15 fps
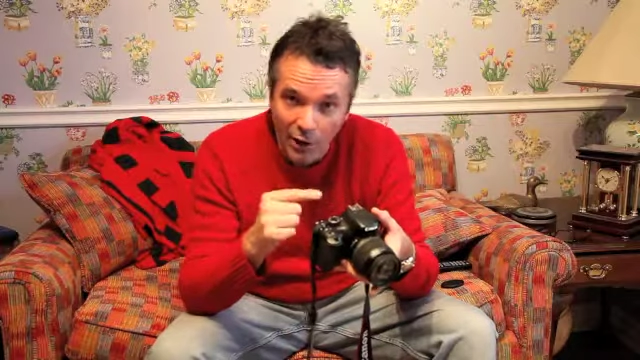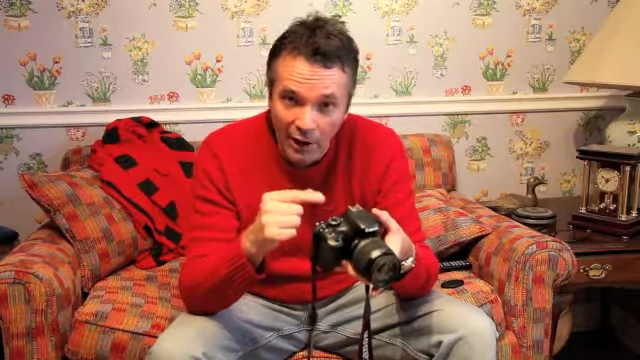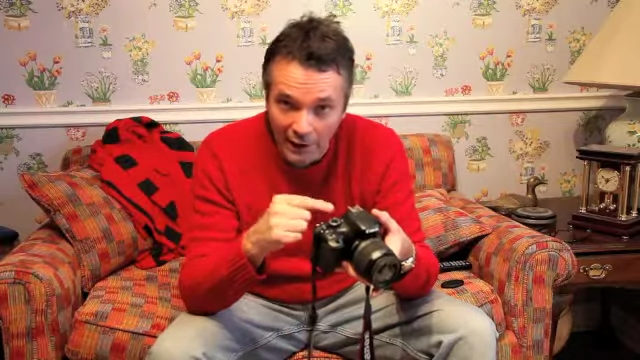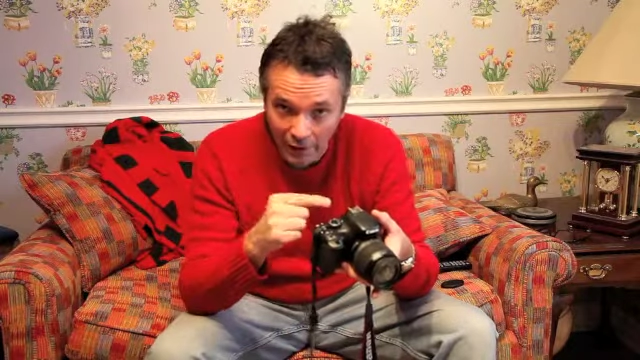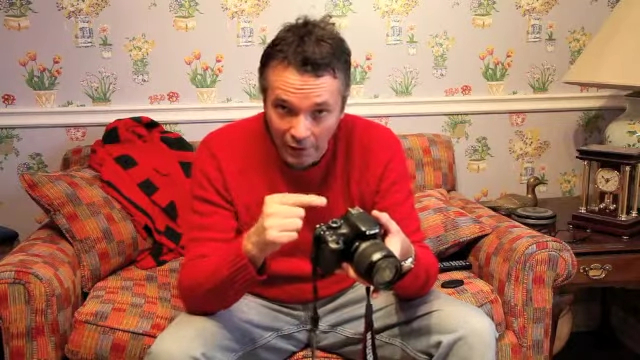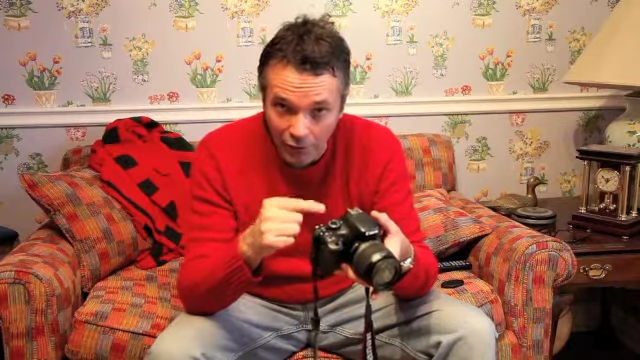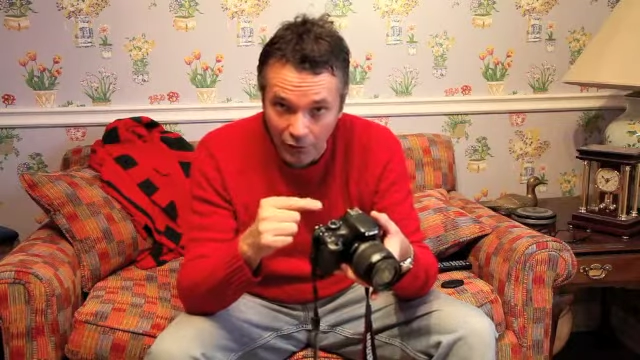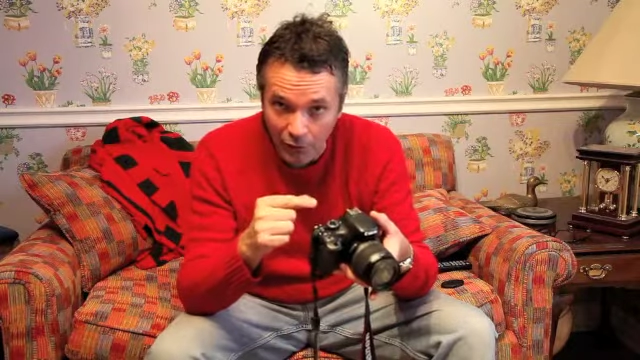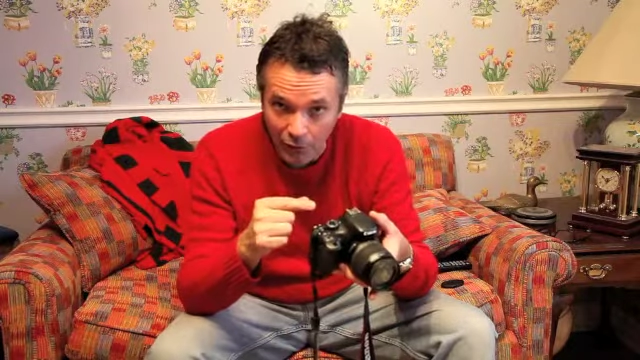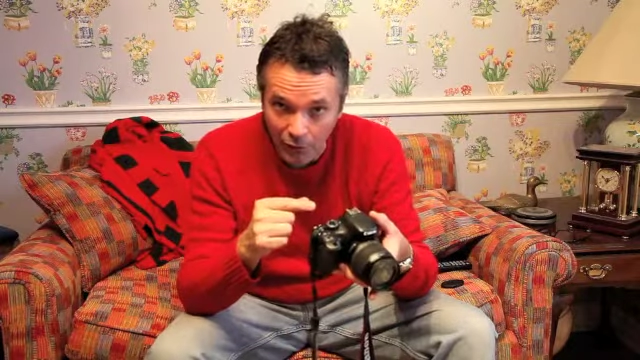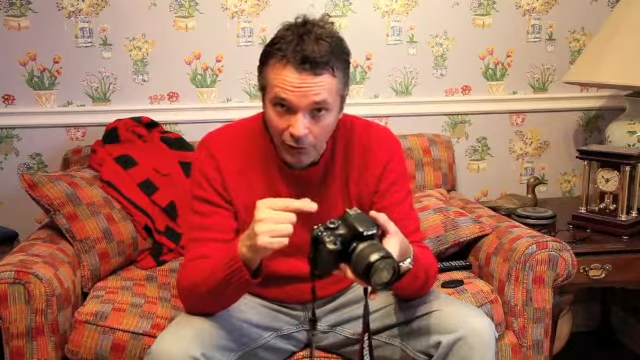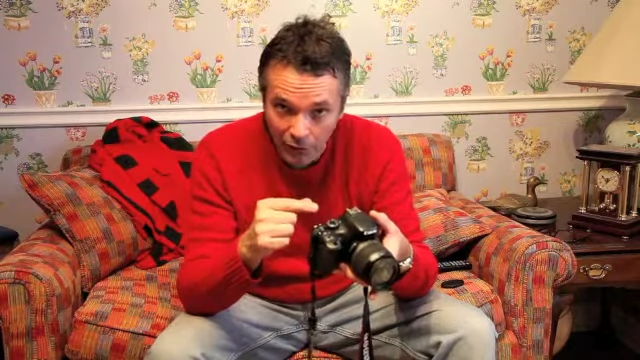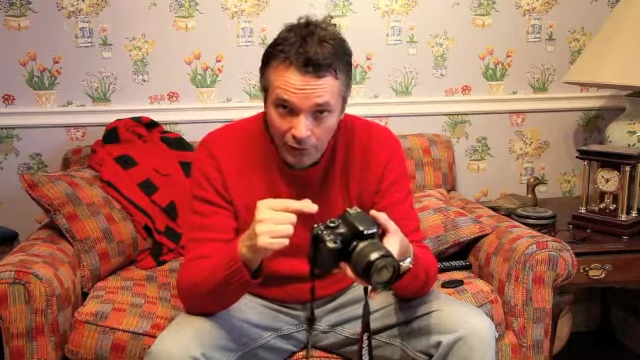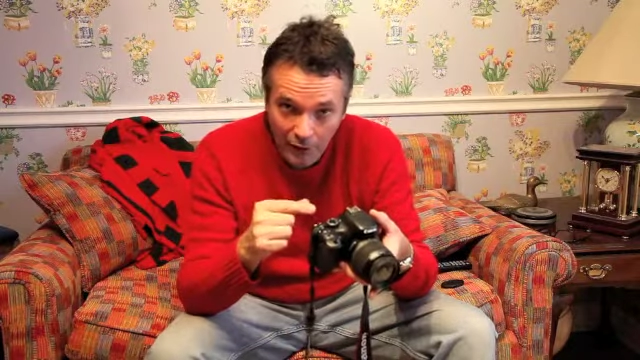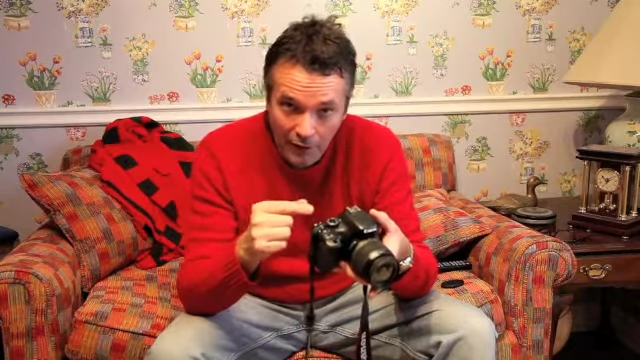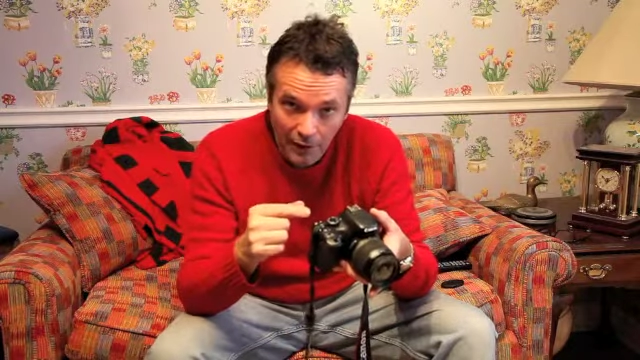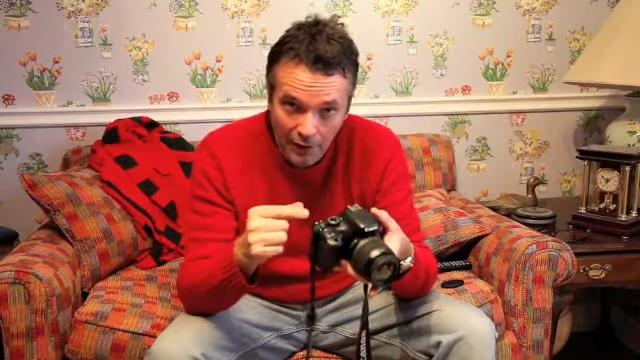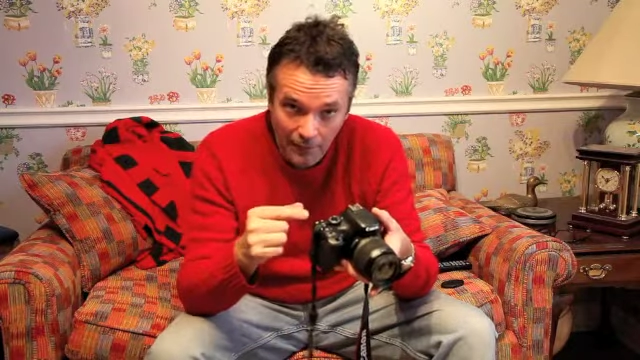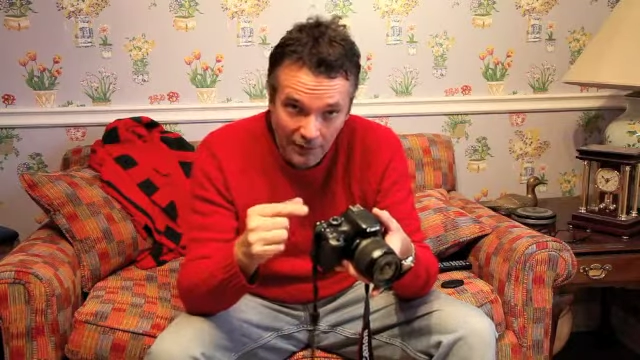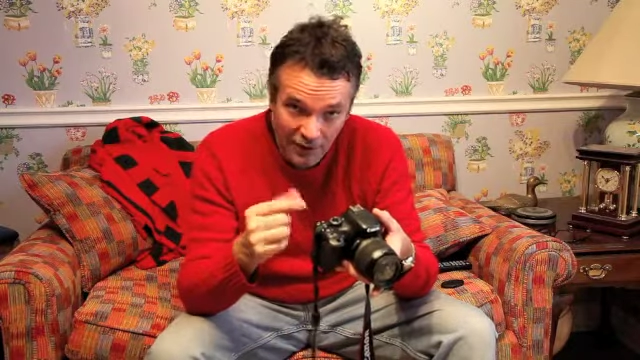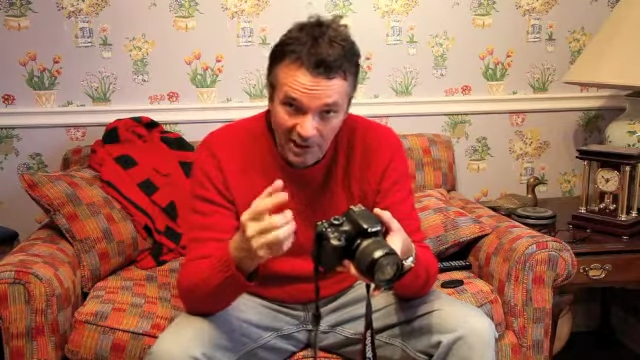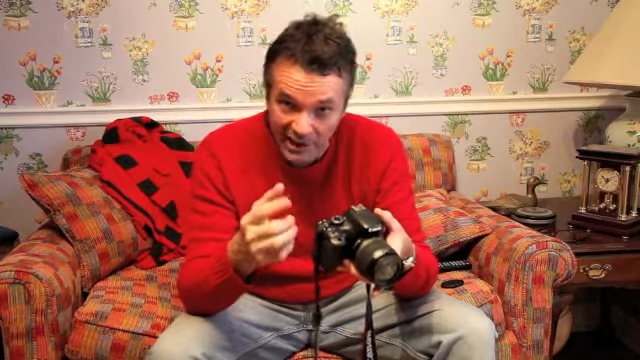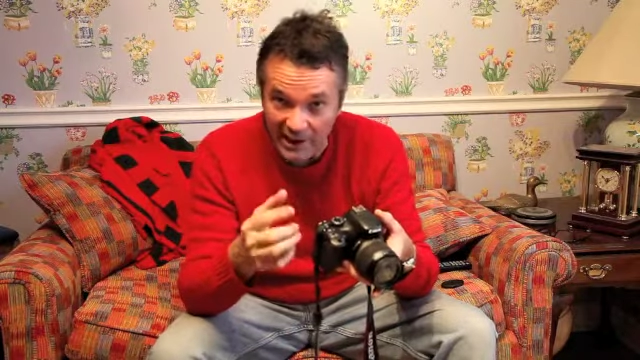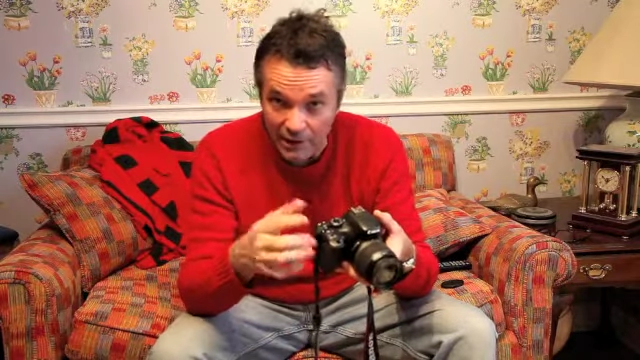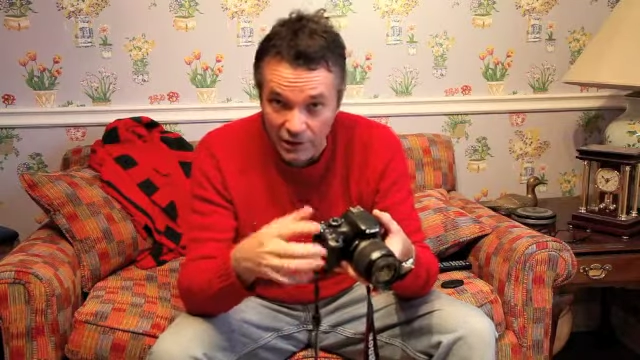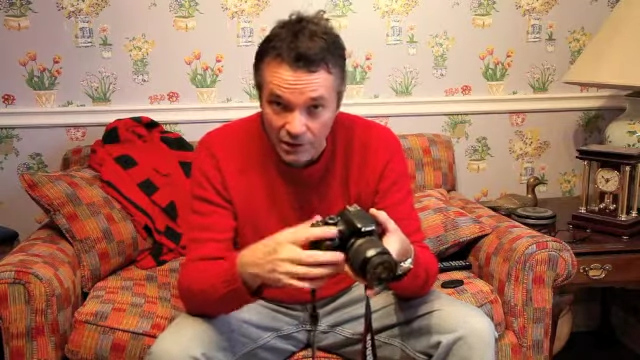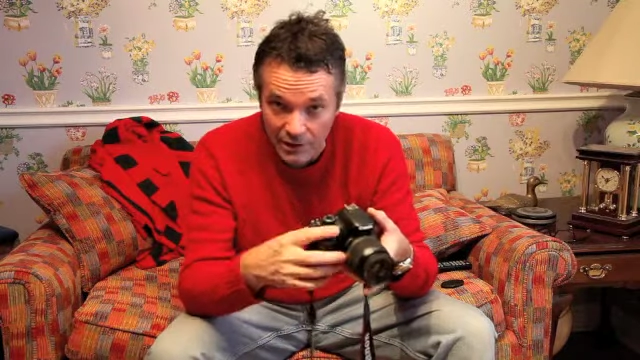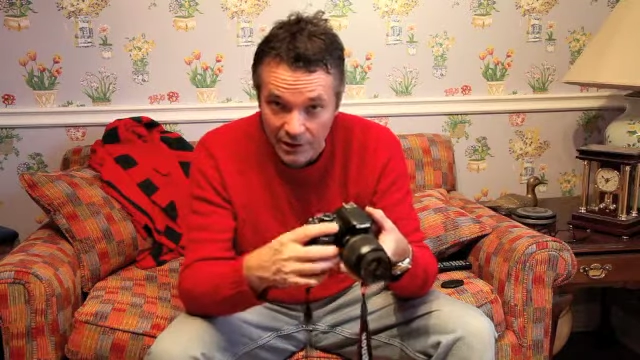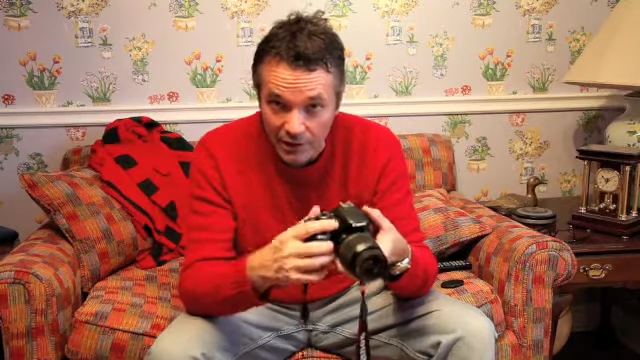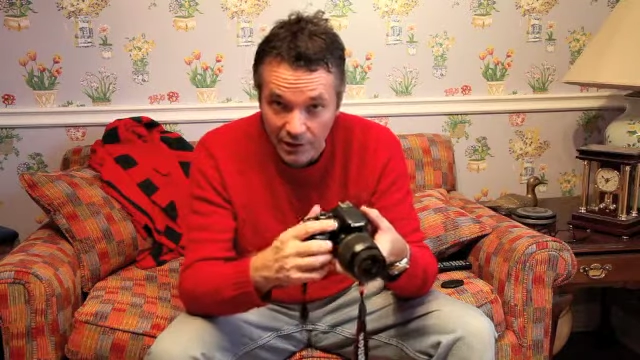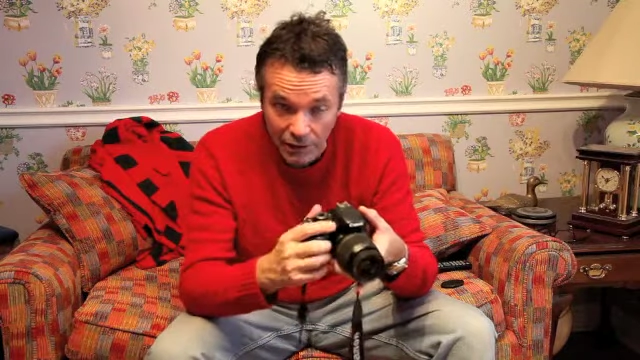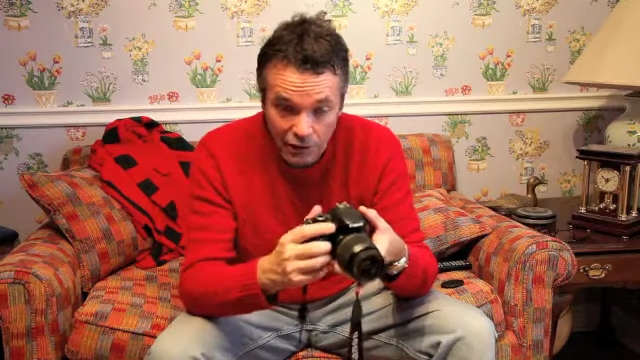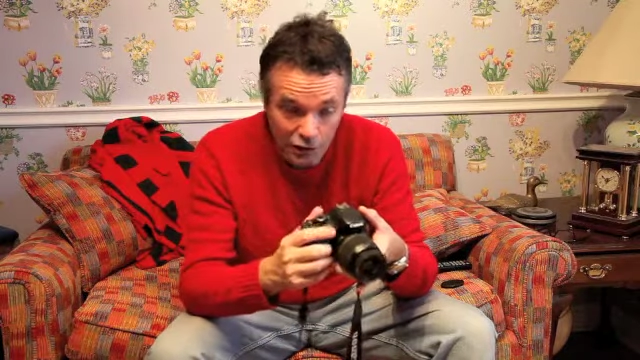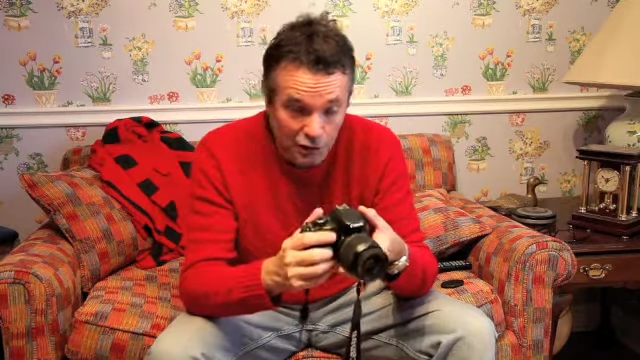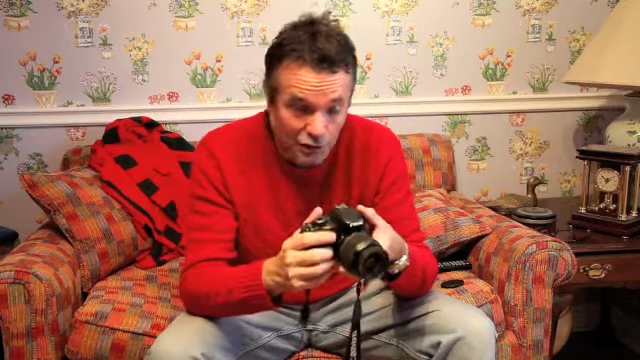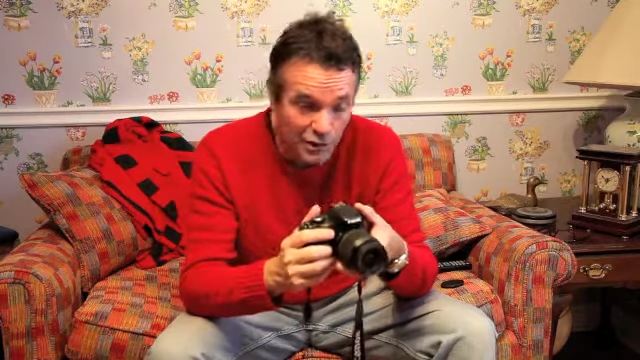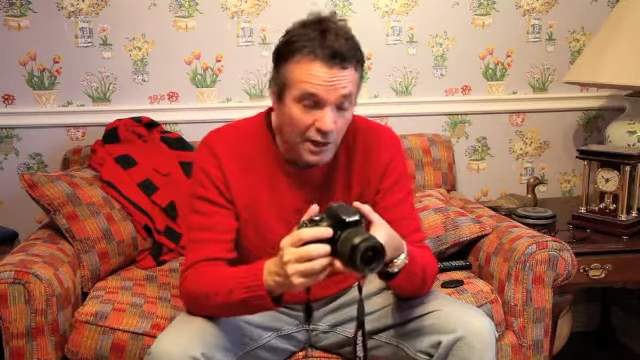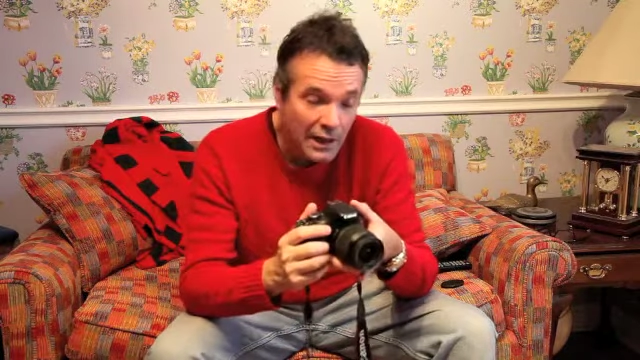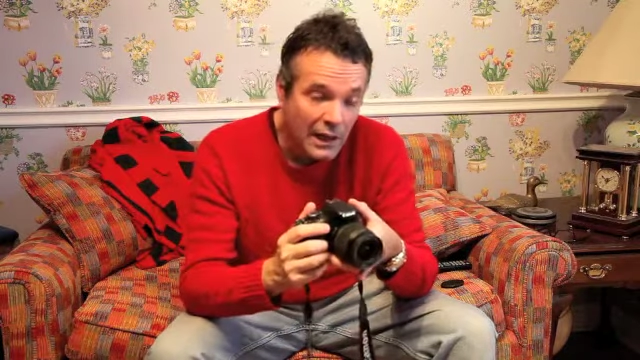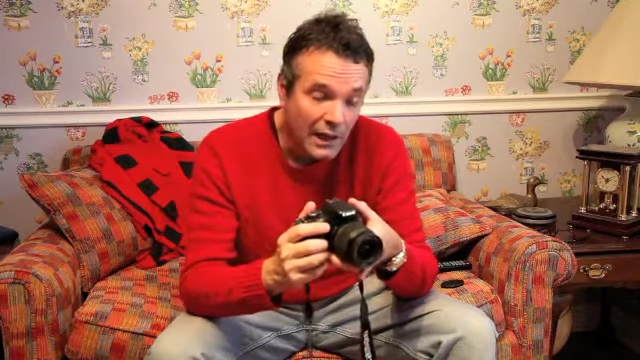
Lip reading: ISO selection that you can choose,